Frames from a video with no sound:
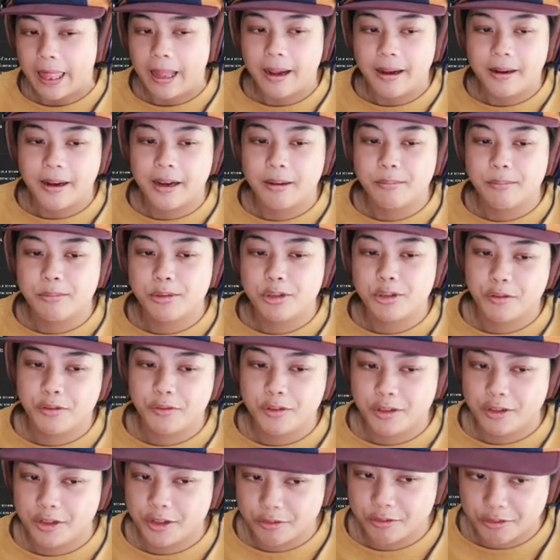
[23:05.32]
I'm sure if you
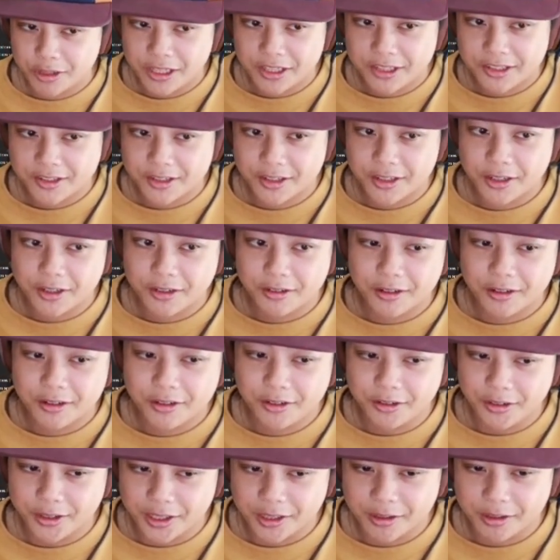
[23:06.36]
just read this on your own,
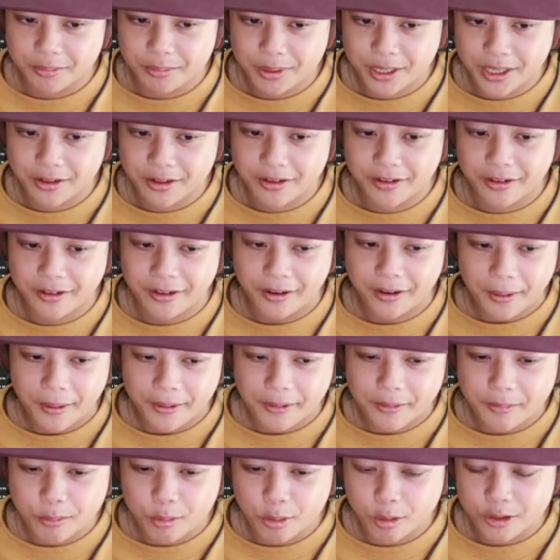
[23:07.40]
you'll get a better,
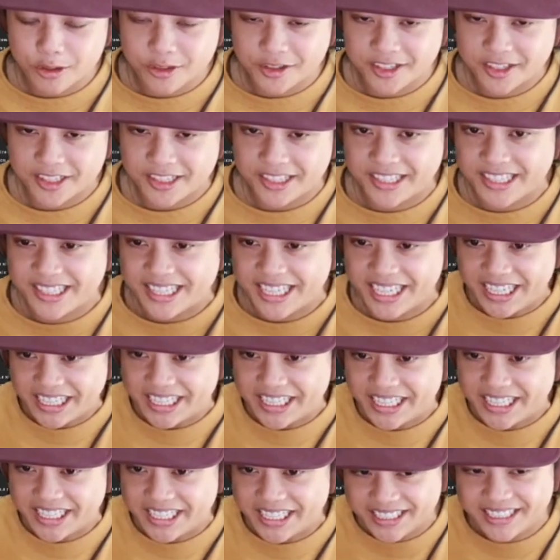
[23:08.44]
more
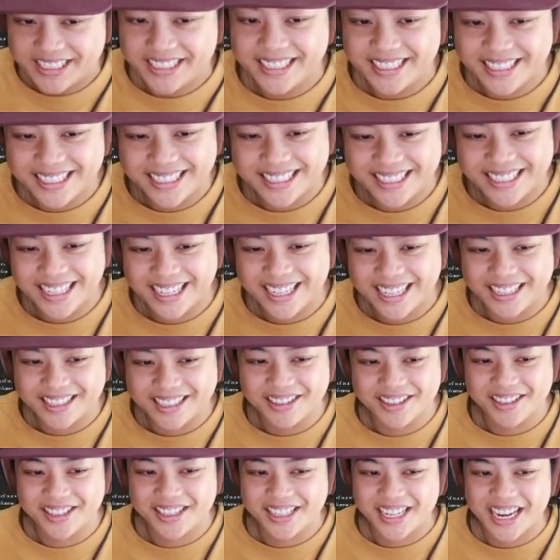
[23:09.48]
succinct
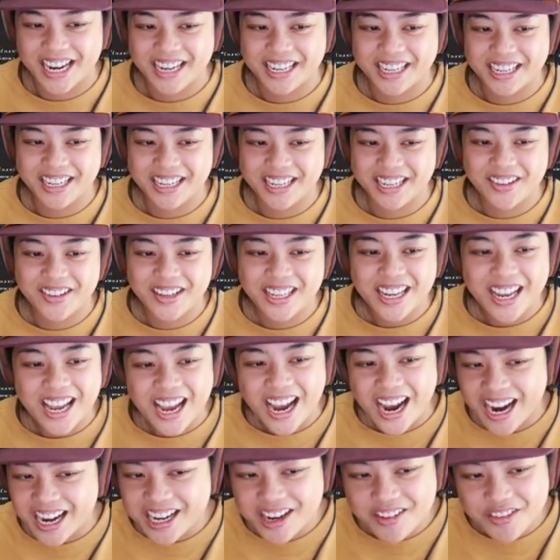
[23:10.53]
understanding of it.
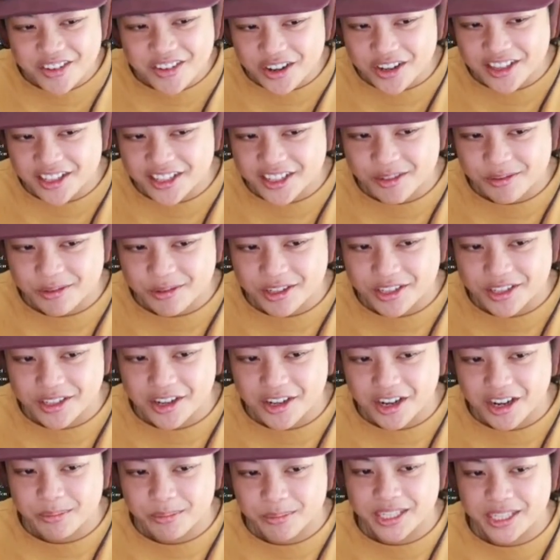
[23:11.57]
I never heard of this one,
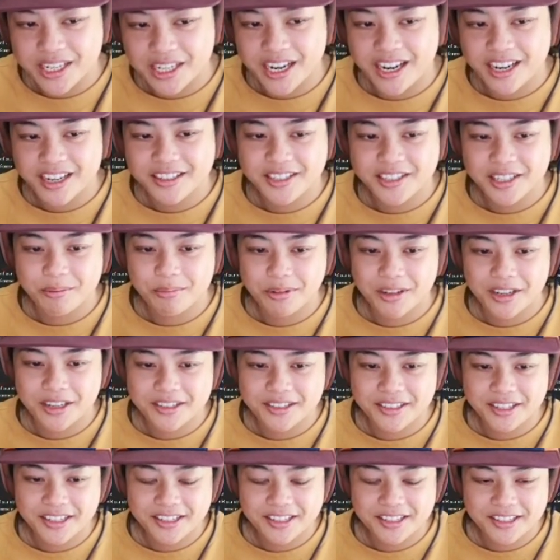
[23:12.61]
carbon dioxide
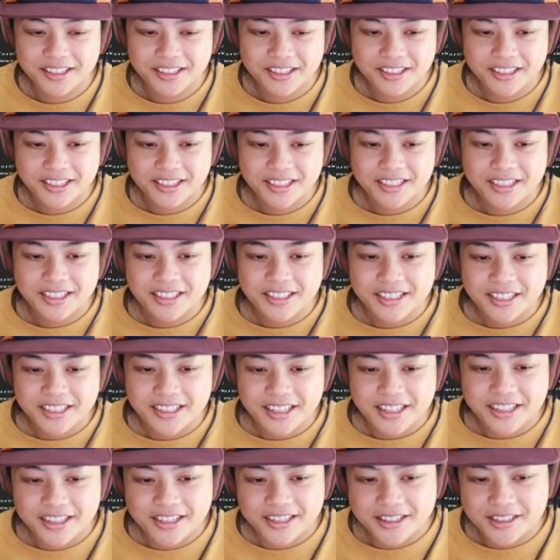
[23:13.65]
process.
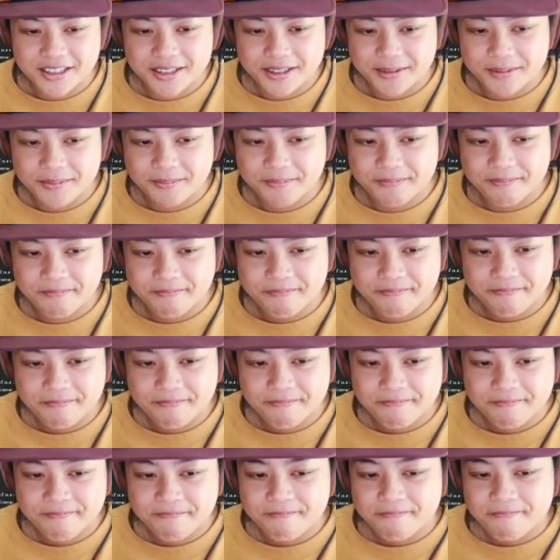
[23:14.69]

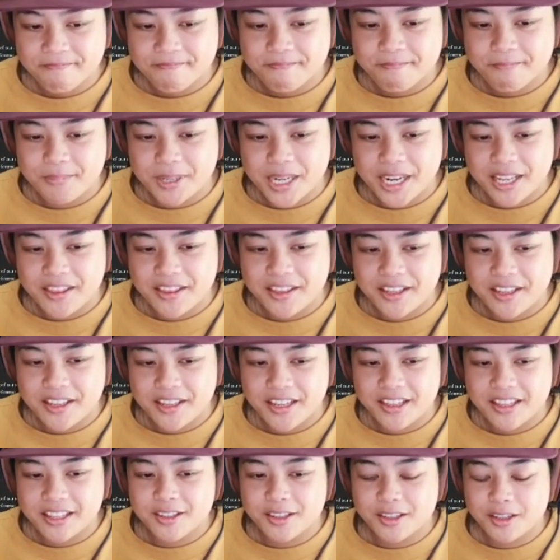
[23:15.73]
But I think
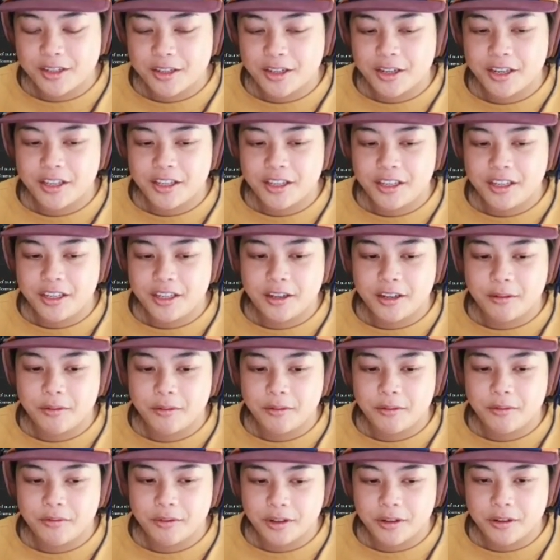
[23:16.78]
this is good,
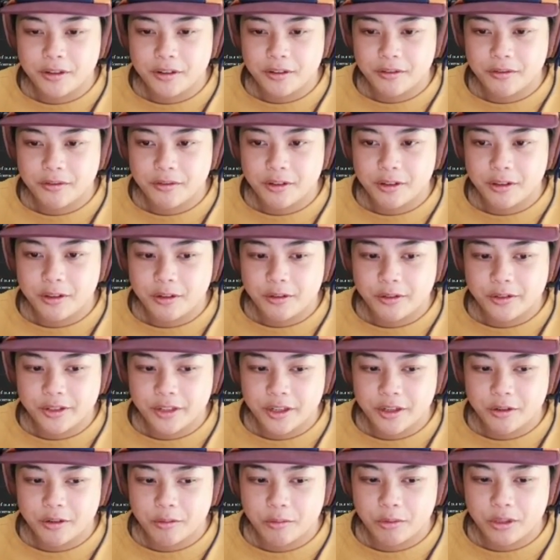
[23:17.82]
for those that
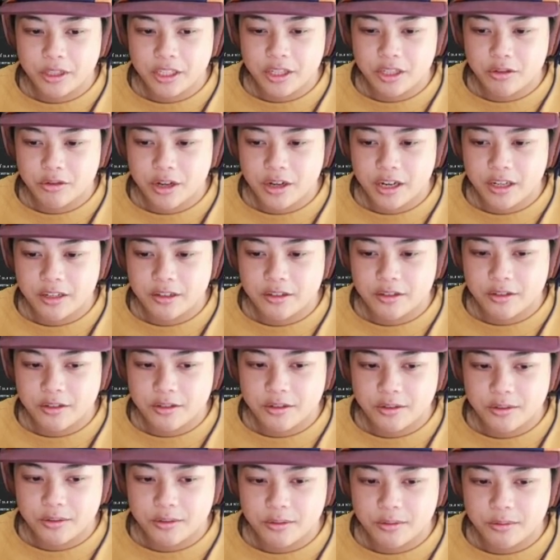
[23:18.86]
are really trying
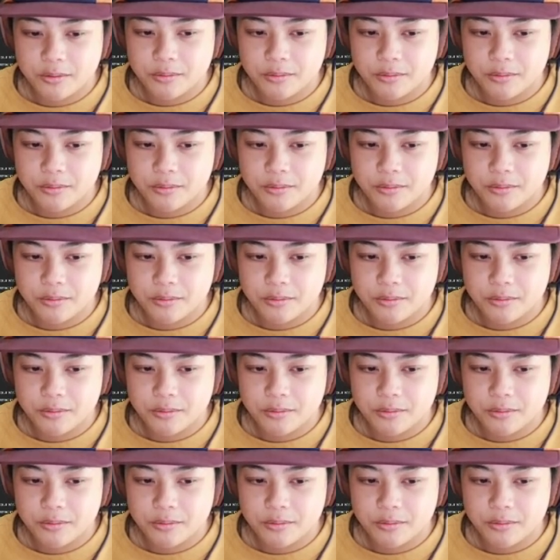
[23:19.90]
to